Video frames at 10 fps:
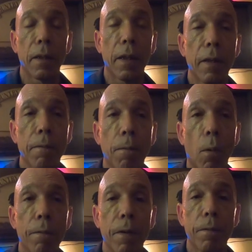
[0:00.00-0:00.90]
in
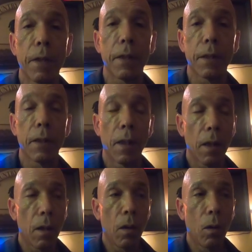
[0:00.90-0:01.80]
E450s,
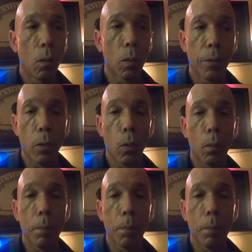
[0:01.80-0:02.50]
will know.